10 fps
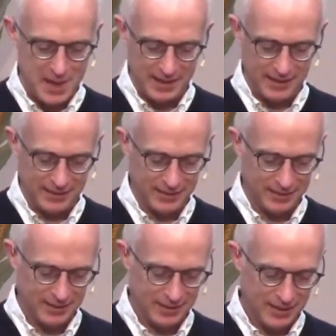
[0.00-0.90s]
The
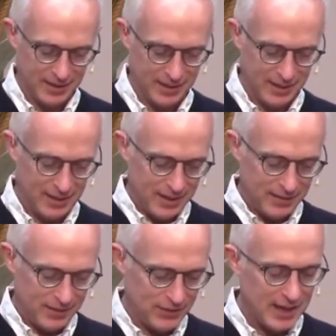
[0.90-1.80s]
decay
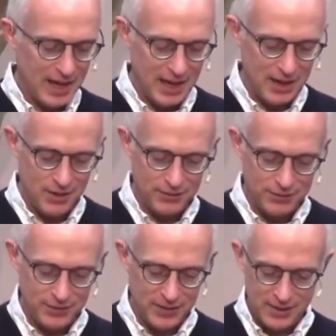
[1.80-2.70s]

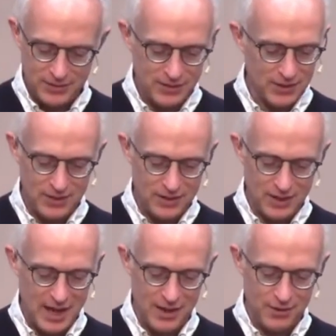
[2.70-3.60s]
of religious
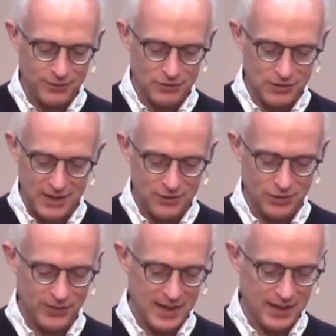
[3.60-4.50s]
faith, the
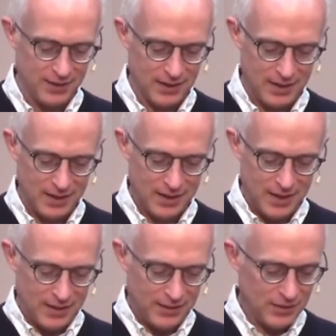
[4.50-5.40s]
deadness of the
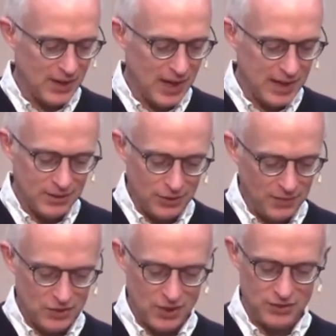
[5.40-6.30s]
churches, the
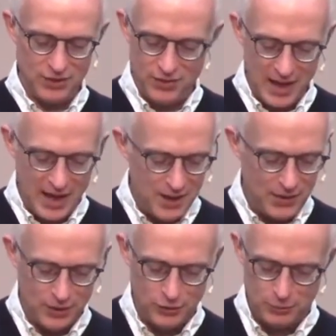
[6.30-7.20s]
atheism of the
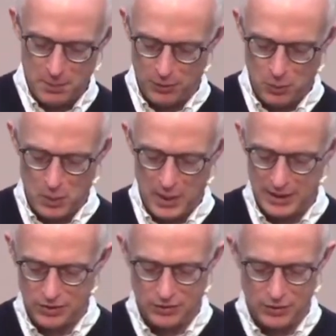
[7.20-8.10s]
well-to-do, the brutality
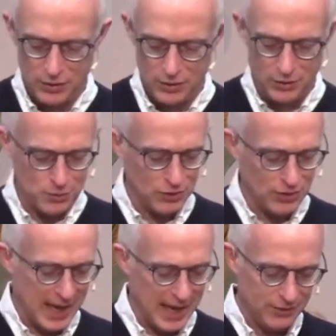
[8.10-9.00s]
of the masses,
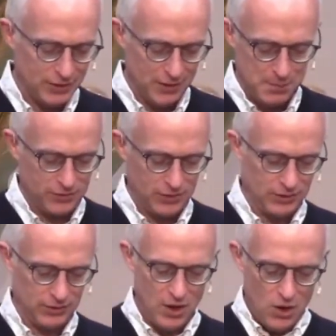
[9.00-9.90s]
all
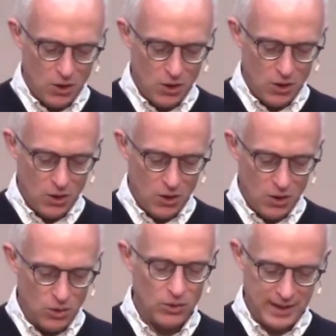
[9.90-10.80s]
these, when at
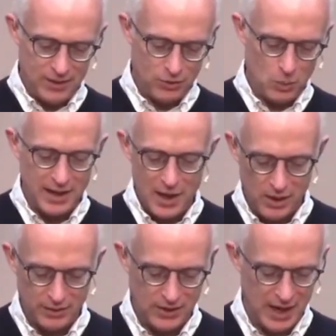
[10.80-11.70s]
their worst,
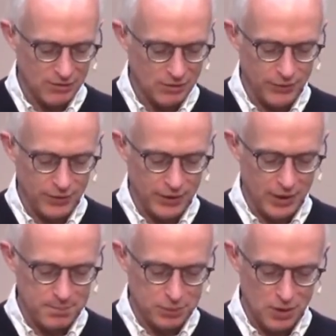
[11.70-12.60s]
herald the
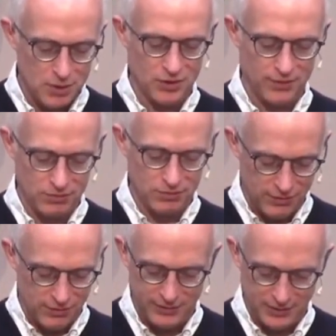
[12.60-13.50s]
approach of the revival.